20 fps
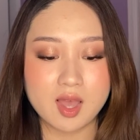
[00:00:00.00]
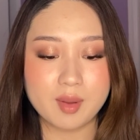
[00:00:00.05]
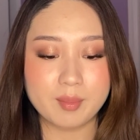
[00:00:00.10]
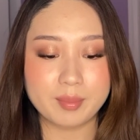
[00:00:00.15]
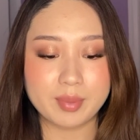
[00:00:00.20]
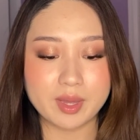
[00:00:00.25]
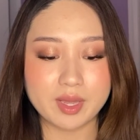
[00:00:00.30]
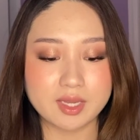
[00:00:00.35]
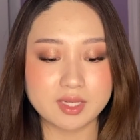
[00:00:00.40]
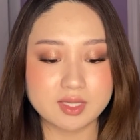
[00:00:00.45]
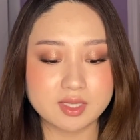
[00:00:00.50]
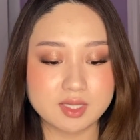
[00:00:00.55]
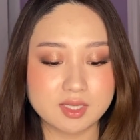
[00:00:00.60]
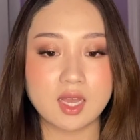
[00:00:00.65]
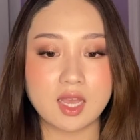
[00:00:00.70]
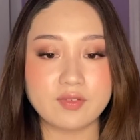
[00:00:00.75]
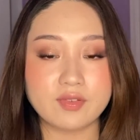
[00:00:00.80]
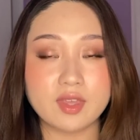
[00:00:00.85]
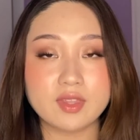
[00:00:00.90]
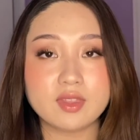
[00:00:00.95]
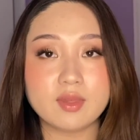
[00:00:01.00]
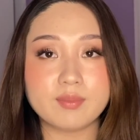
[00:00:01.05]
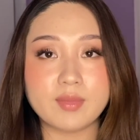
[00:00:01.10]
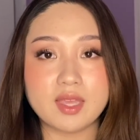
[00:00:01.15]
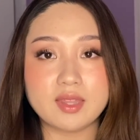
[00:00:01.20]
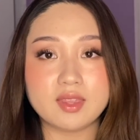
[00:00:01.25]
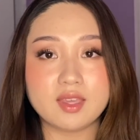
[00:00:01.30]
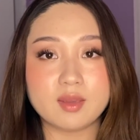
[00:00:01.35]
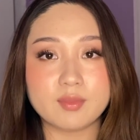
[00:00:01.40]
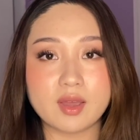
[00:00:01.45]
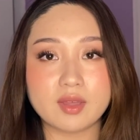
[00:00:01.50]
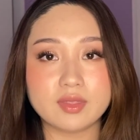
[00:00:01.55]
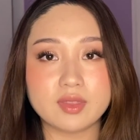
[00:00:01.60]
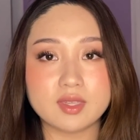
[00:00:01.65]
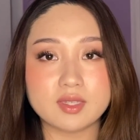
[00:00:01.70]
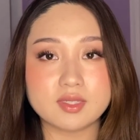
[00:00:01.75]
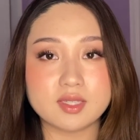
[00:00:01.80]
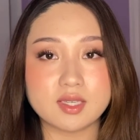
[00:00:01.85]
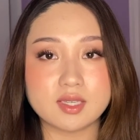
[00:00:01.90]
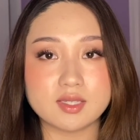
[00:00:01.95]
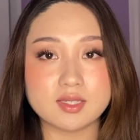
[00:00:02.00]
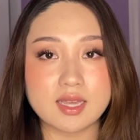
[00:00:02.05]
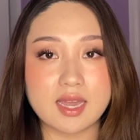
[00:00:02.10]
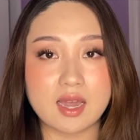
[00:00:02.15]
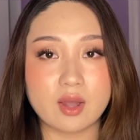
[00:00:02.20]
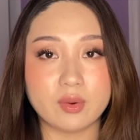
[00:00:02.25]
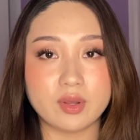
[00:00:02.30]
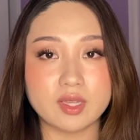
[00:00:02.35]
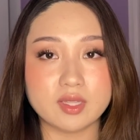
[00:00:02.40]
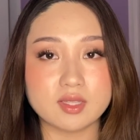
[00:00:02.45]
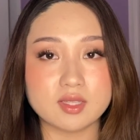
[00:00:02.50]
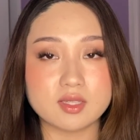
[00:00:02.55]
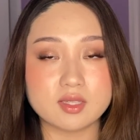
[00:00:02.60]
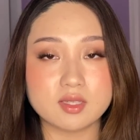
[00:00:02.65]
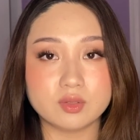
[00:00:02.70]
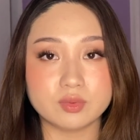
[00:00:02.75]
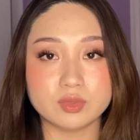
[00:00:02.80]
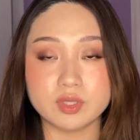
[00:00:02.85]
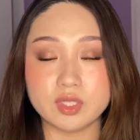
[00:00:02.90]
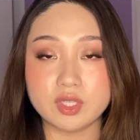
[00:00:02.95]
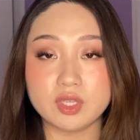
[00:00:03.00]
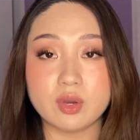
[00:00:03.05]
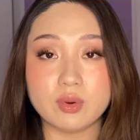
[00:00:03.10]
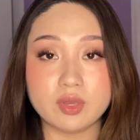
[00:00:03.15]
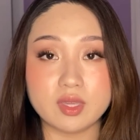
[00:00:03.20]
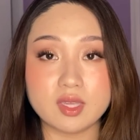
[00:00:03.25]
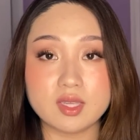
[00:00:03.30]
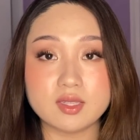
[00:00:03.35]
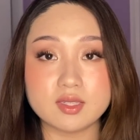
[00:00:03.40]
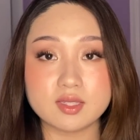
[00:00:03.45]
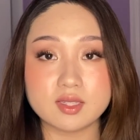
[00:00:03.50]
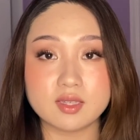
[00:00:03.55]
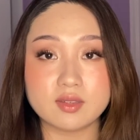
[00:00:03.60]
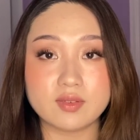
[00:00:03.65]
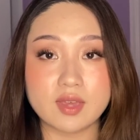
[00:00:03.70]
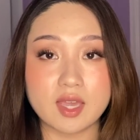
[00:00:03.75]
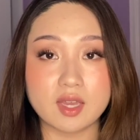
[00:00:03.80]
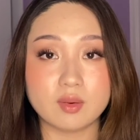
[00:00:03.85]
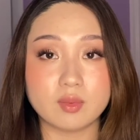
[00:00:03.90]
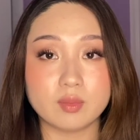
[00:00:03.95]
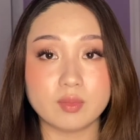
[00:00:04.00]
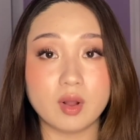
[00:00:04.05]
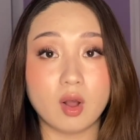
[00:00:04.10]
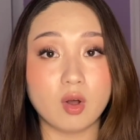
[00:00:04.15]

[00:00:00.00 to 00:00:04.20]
But I feel like the main thing about this is how it's really cohesive and